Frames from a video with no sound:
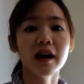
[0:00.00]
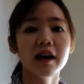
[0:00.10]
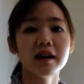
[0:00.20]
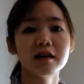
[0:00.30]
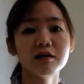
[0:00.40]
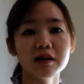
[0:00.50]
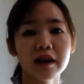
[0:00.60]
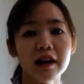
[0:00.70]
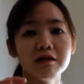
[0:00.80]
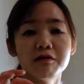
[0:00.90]
and
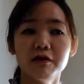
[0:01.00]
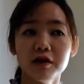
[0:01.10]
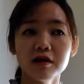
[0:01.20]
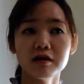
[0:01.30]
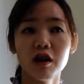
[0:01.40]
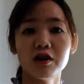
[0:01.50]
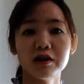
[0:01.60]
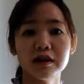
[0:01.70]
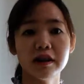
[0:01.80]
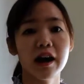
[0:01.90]
to focus
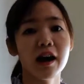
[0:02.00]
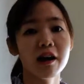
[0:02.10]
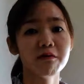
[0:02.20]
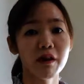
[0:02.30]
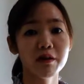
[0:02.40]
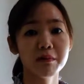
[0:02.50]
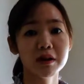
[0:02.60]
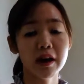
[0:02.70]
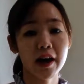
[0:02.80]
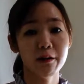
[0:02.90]
on their
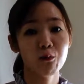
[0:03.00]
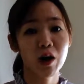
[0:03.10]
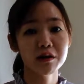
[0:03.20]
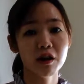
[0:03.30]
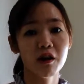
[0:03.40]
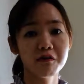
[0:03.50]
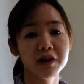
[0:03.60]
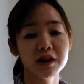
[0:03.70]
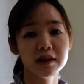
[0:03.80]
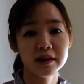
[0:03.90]
environment and one of
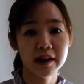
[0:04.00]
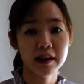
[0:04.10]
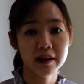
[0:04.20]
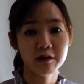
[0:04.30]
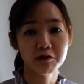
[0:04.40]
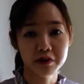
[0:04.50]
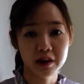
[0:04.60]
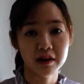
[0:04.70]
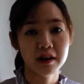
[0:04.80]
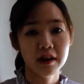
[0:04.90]
the daily
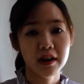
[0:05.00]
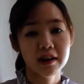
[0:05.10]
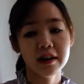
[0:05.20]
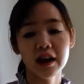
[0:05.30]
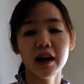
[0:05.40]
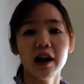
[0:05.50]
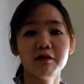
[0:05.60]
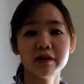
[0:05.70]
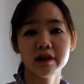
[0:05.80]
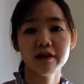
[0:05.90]
routine. Then I
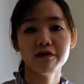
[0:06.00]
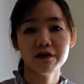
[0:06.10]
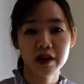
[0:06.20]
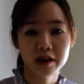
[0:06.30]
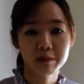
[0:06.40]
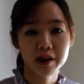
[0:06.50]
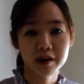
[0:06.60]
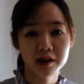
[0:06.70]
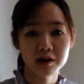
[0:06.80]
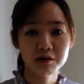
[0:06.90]
will give
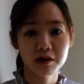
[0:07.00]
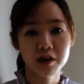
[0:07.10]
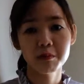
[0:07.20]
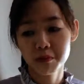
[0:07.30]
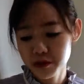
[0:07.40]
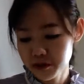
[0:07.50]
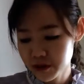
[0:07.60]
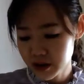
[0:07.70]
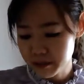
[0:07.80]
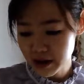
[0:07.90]
recommendation to improve
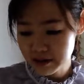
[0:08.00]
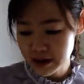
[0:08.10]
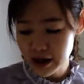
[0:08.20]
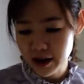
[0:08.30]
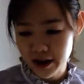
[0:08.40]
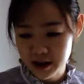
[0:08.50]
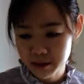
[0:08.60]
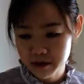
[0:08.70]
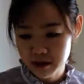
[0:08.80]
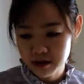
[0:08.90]
about their
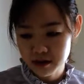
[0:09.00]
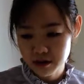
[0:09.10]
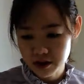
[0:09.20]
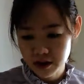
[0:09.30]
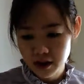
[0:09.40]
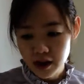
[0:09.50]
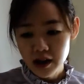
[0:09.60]
experience. Okay,